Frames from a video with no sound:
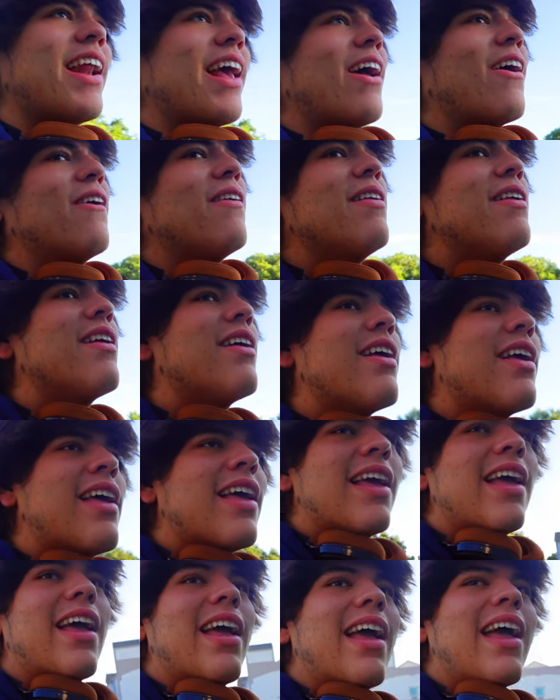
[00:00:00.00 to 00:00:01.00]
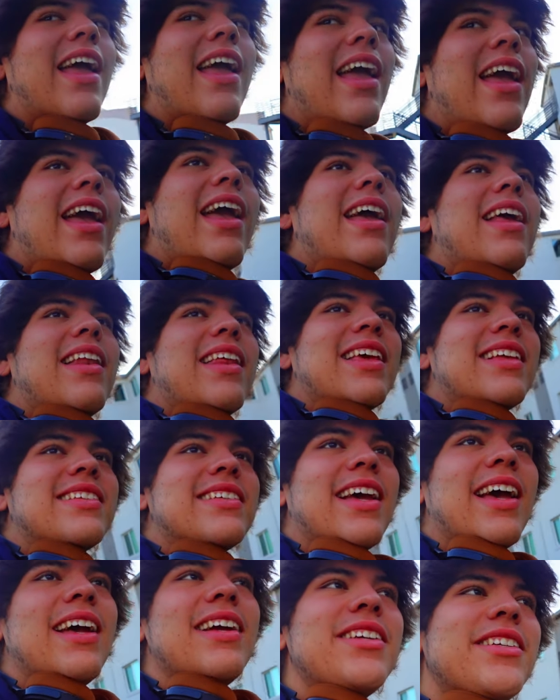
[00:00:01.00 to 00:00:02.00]
now. And it's
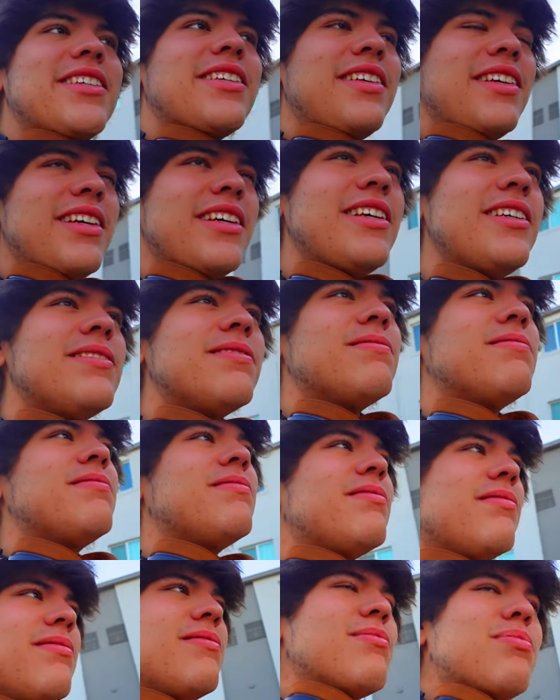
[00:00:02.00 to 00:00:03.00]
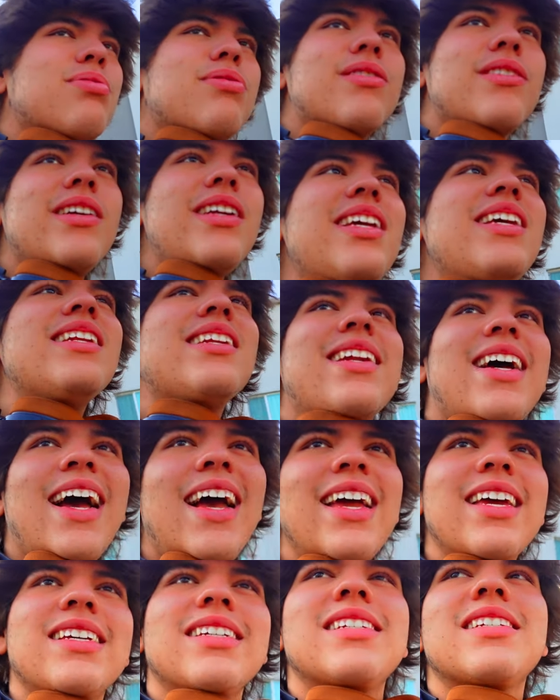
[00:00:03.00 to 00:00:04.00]
actually pretty
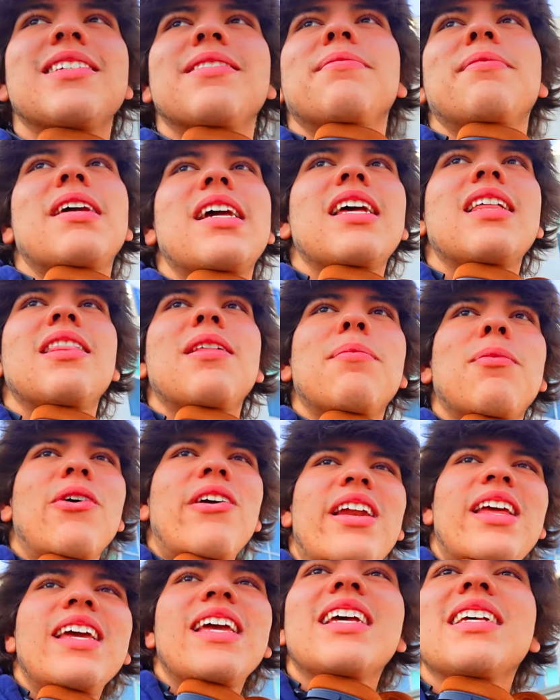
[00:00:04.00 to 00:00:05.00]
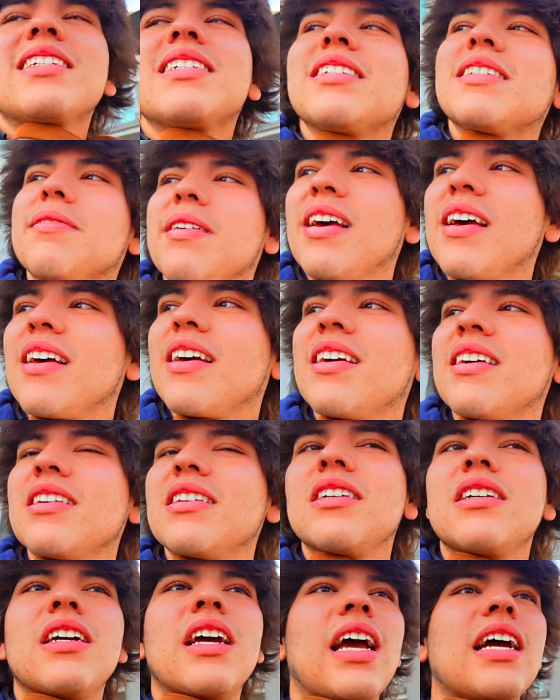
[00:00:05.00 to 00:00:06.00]
nice, man. The morning is,
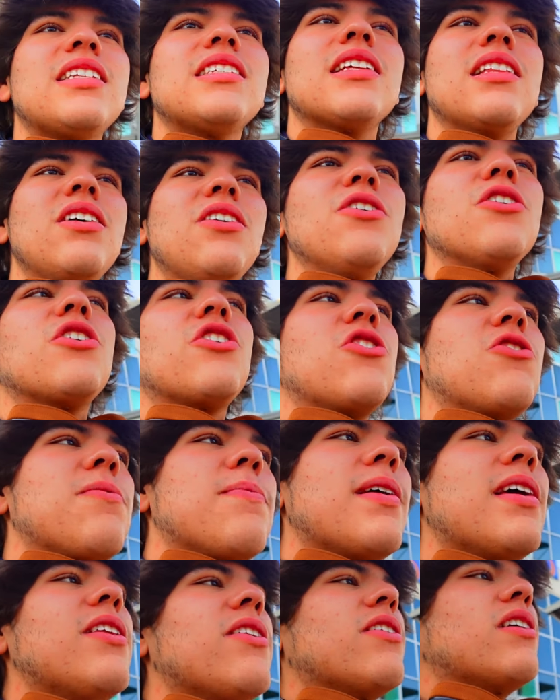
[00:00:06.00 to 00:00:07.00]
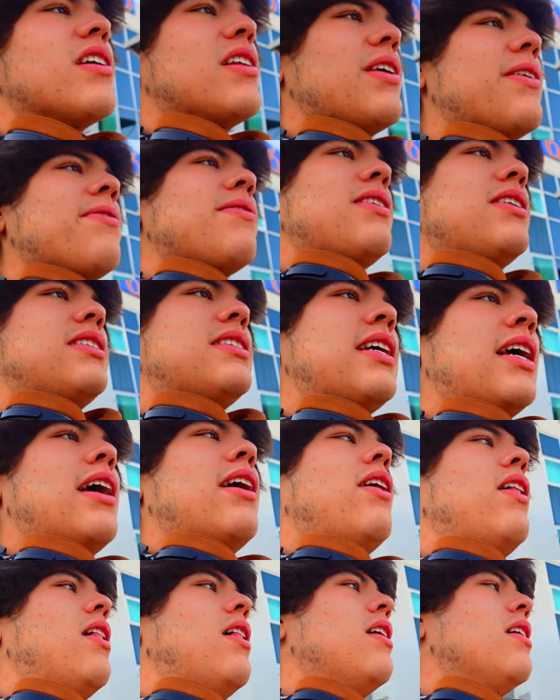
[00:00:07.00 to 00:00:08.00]
it's a little humid, you can definitely
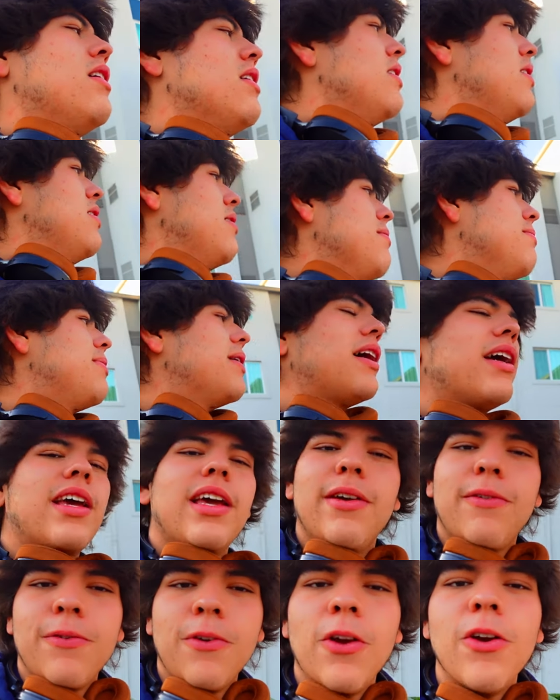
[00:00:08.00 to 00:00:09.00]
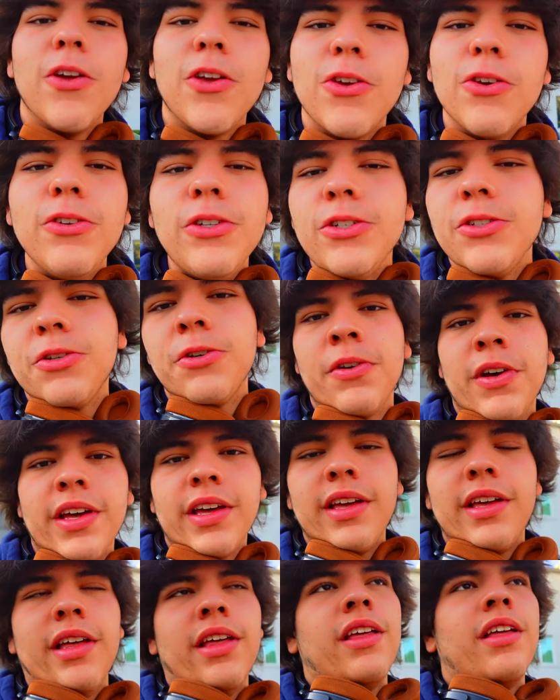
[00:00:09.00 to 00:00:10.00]
tell. But if you're used to it,